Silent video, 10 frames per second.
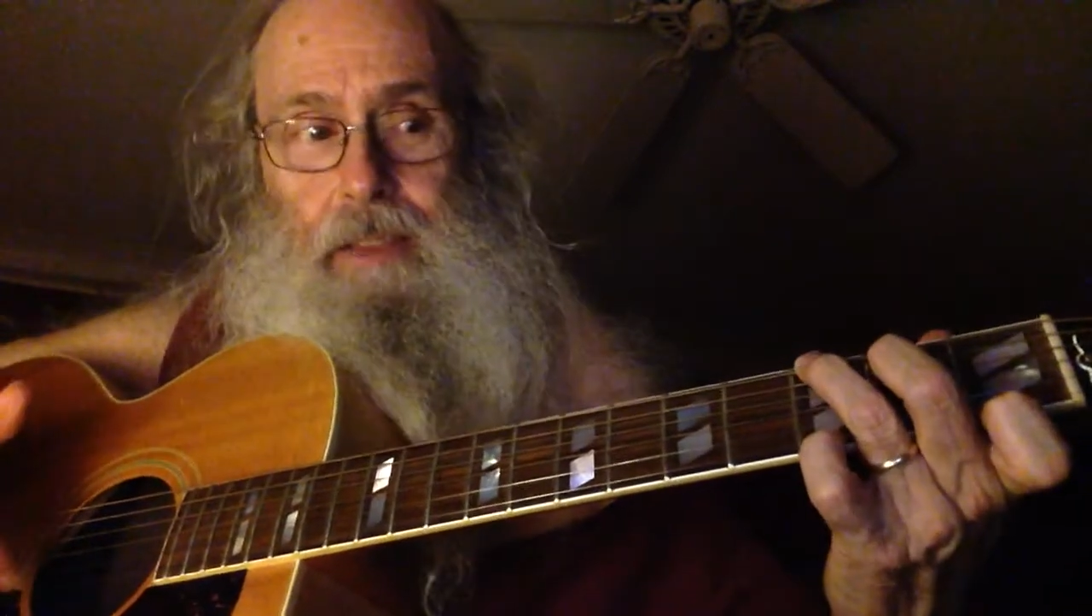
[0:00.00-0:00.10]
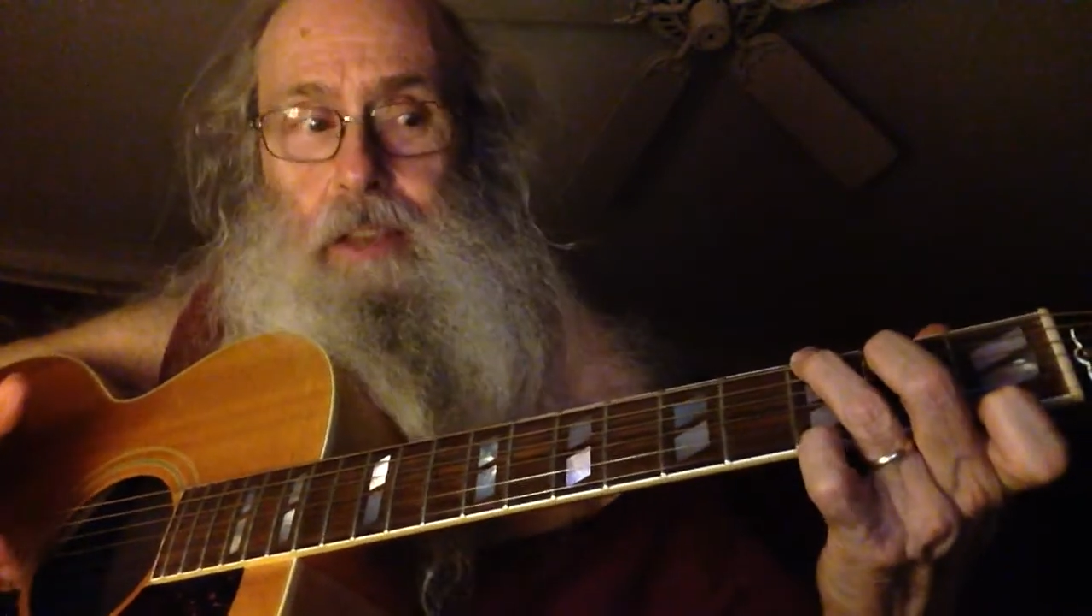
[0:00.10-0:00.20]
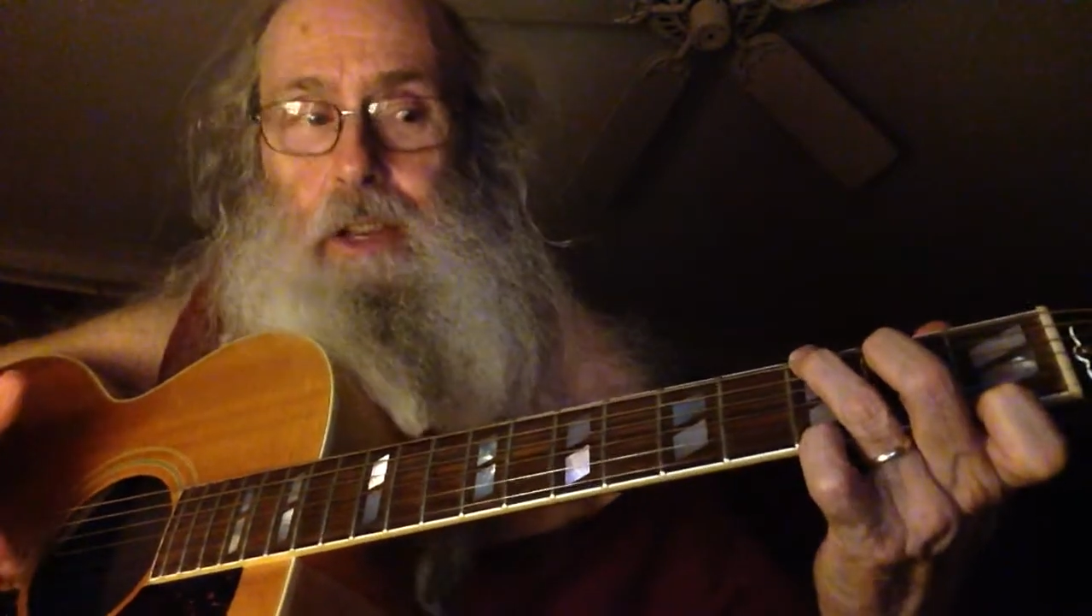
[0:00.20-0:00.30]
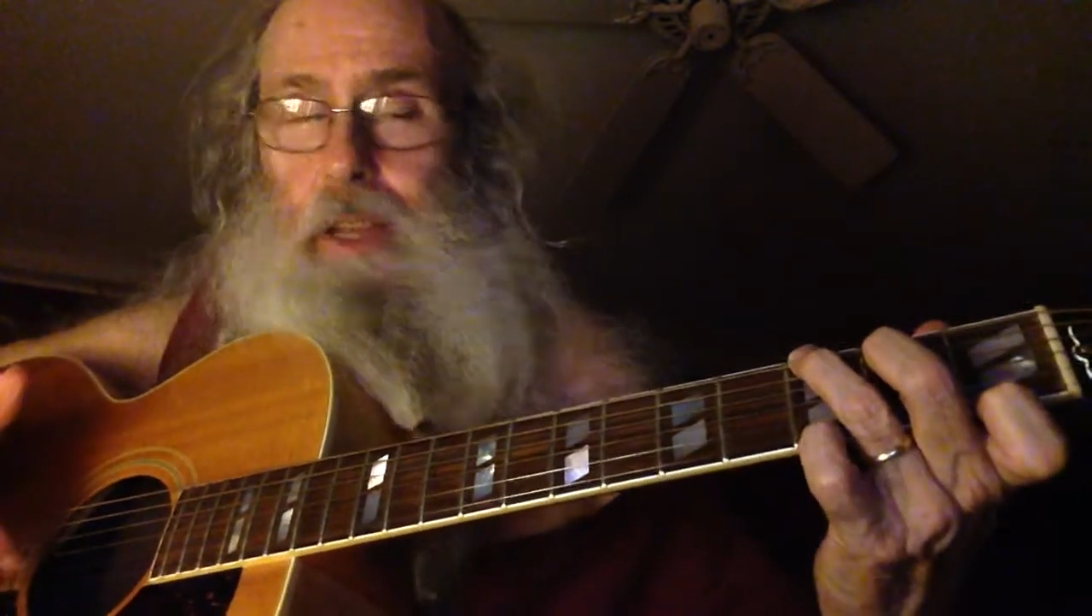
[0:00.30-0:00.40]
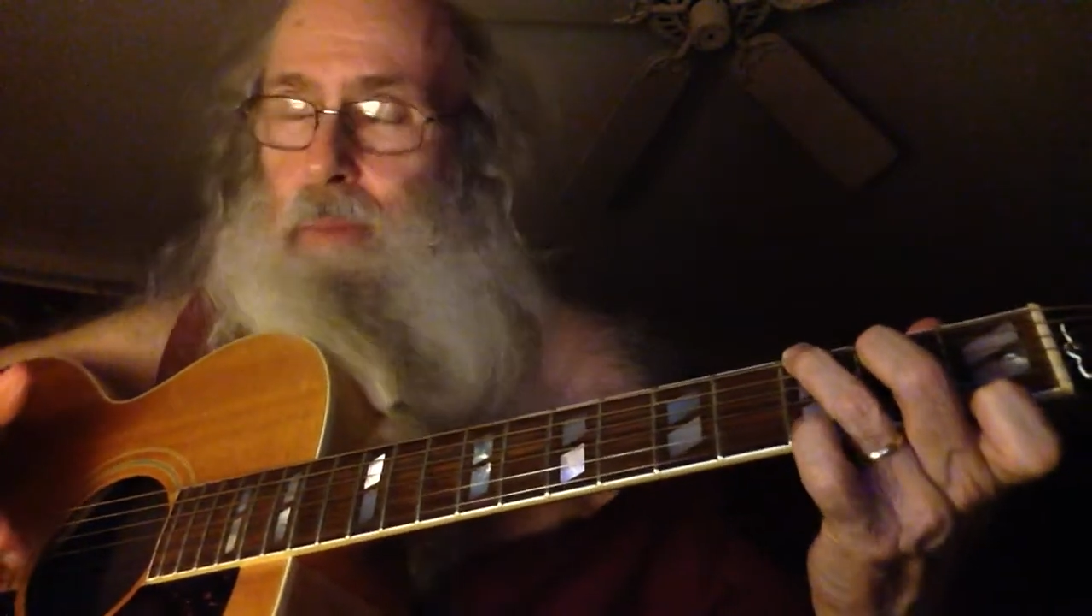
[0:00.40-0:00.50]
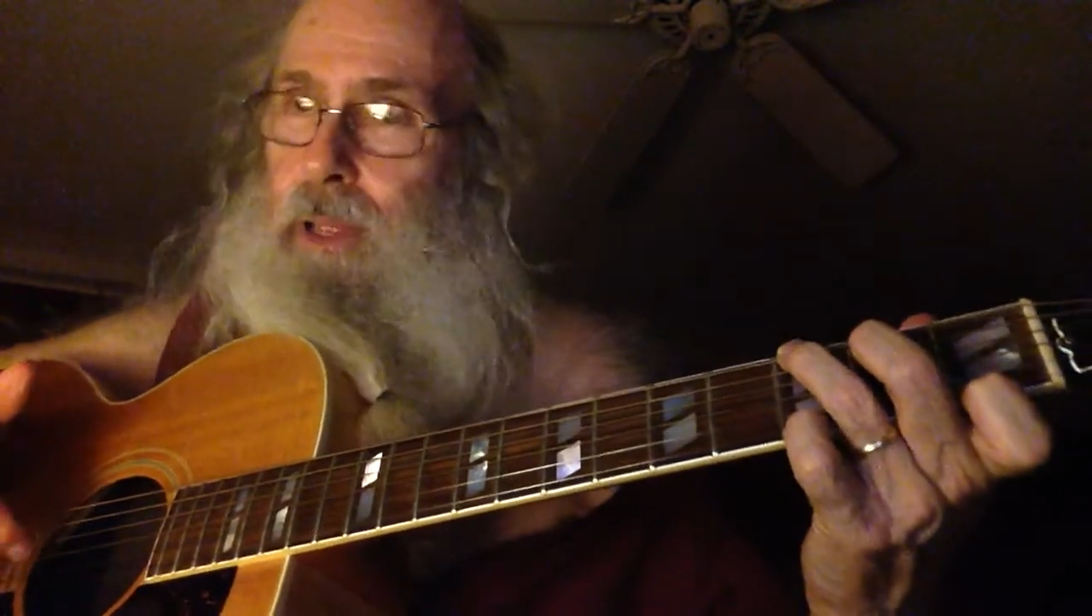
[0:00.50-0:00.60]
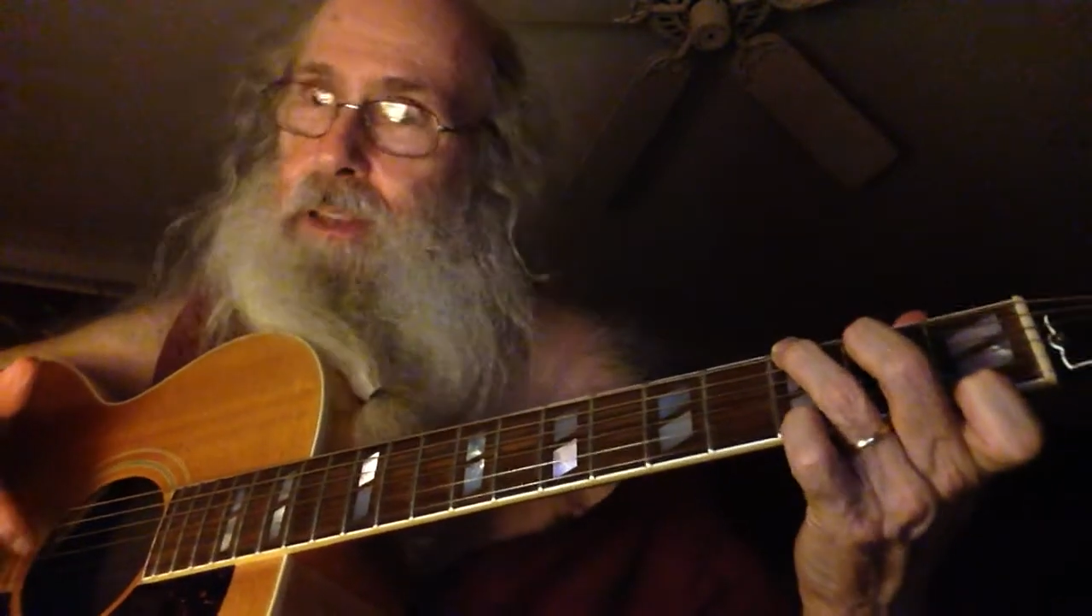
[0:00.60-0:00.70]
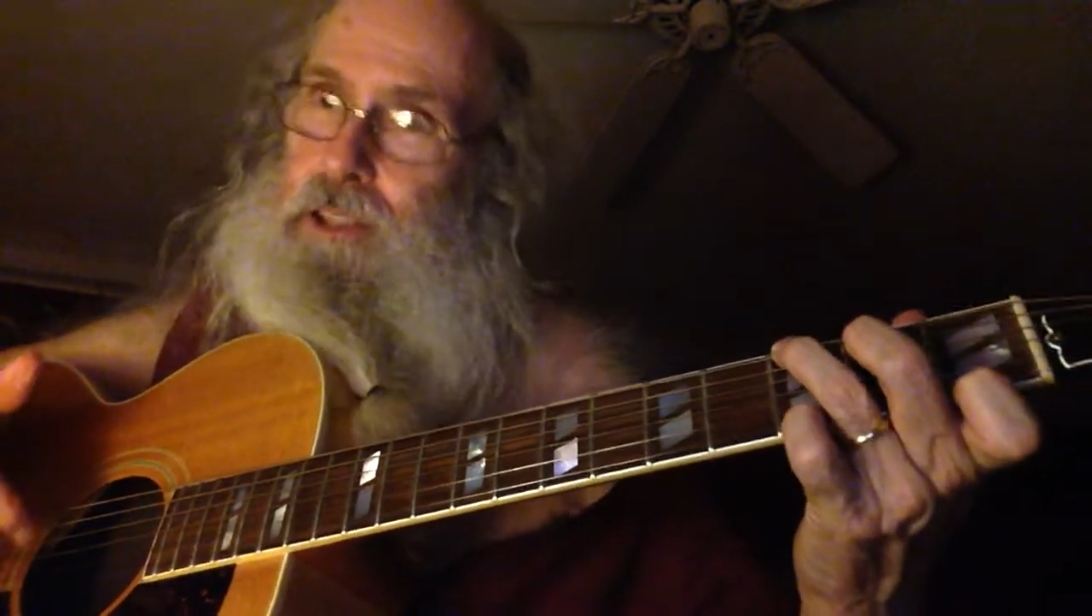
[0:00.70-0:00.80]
then you can play the